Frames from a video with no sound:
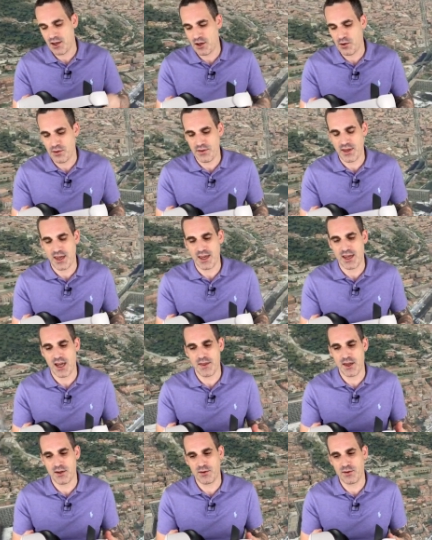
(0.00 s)
whole thing
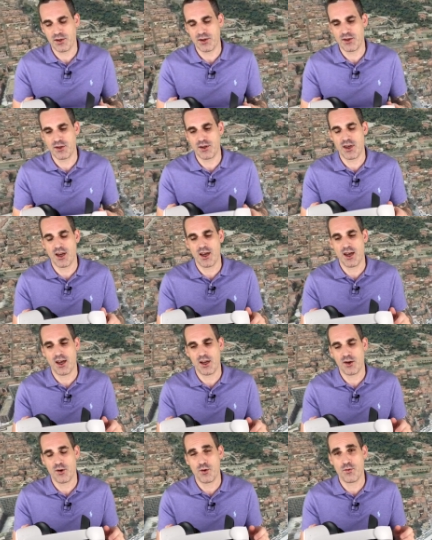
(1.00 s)
and then
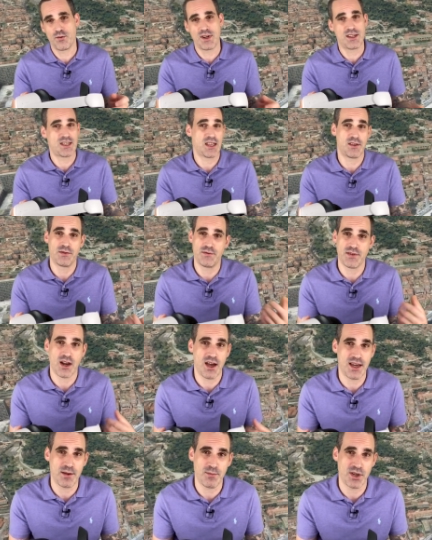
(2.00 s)
reset the
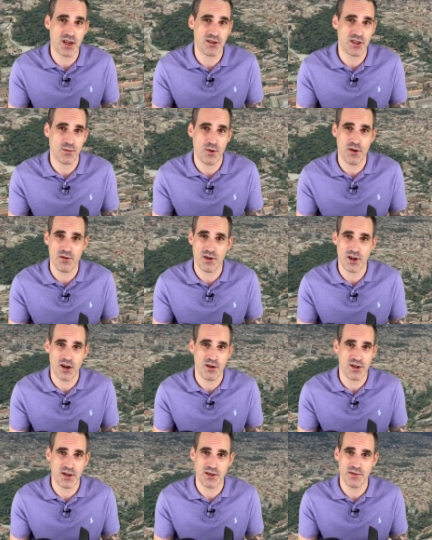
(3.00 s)
flight, because it won't
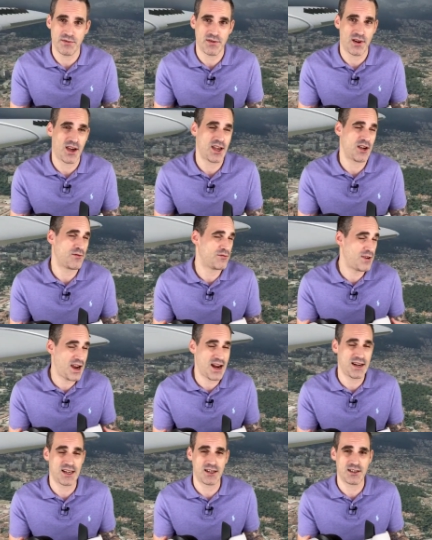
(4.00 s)
load in the flight.
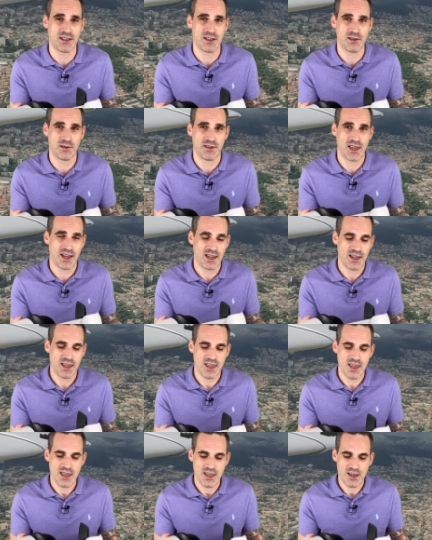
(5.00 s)
Rarely does it do that.
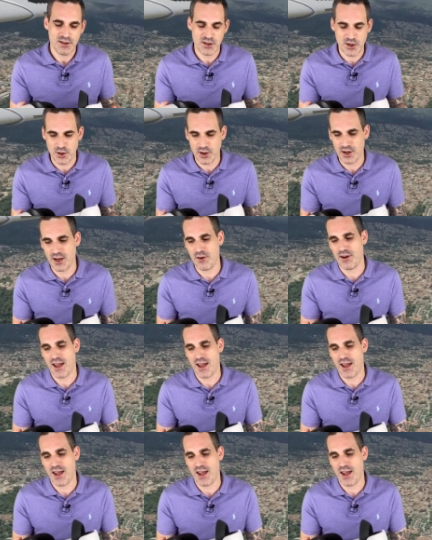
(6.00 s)
So you've got to load